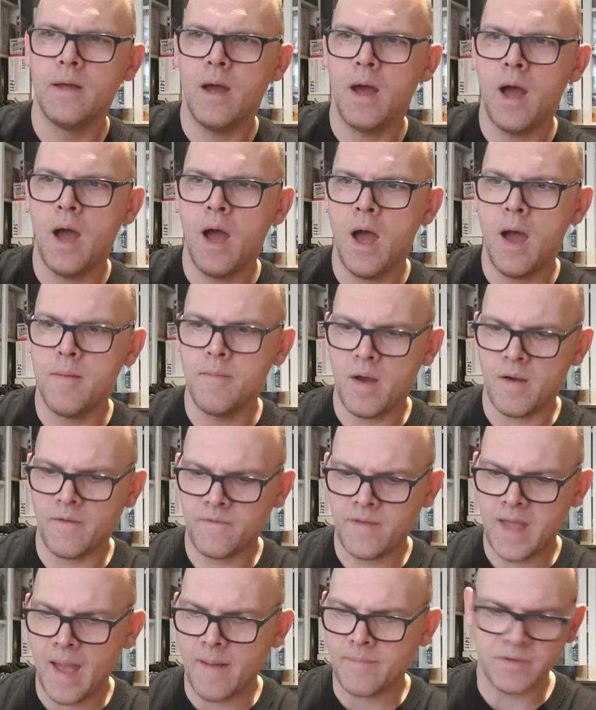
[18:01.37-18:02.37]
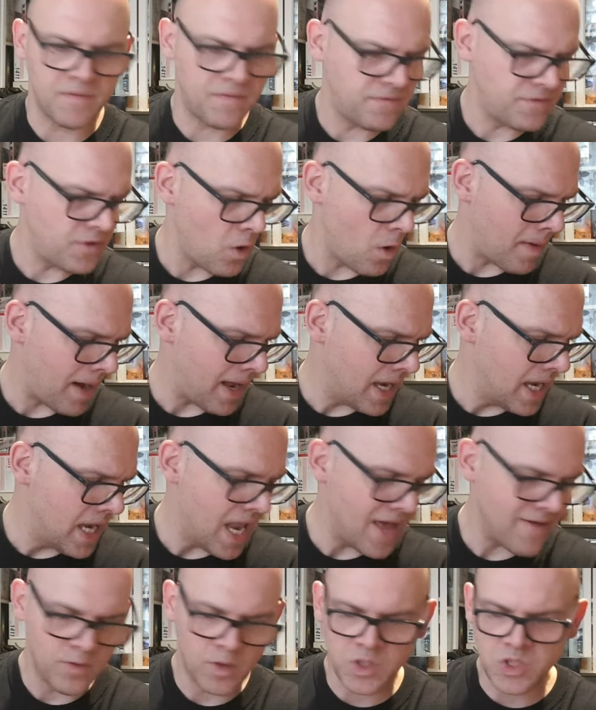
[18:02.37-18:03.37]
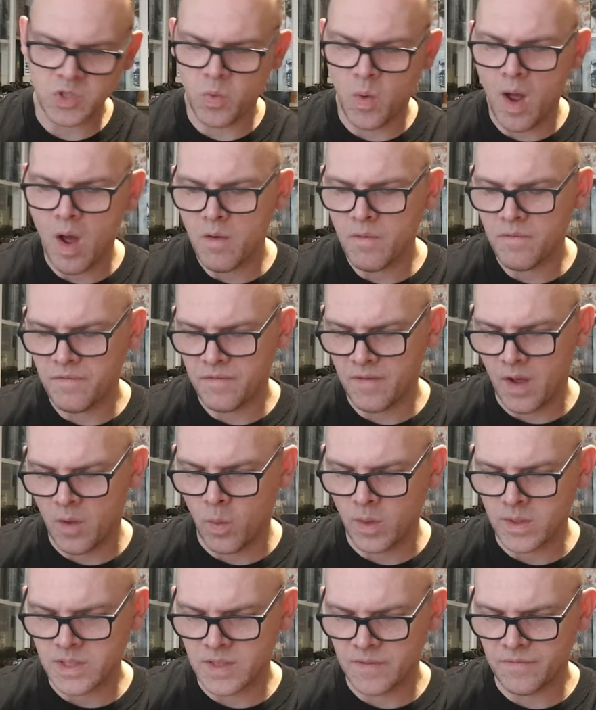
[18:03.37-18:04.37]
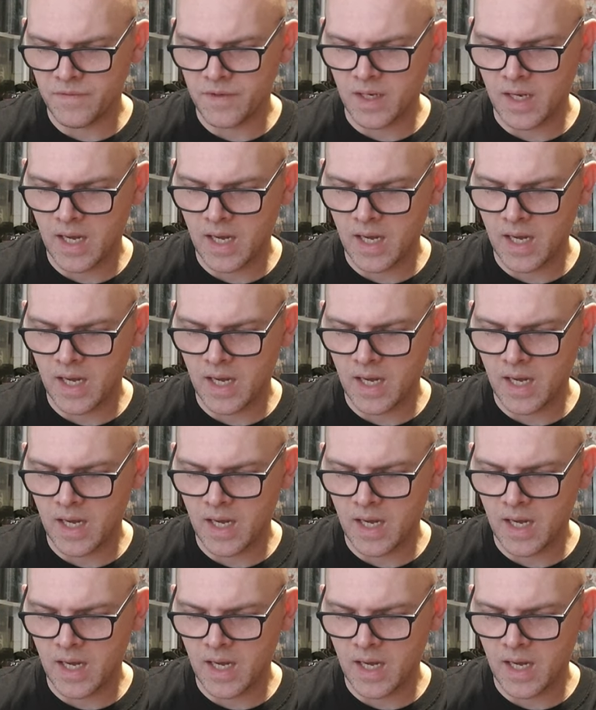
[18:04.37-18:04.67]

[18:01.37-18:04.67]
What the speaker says: I've kept a few, about 11 or 12 that I wanted for the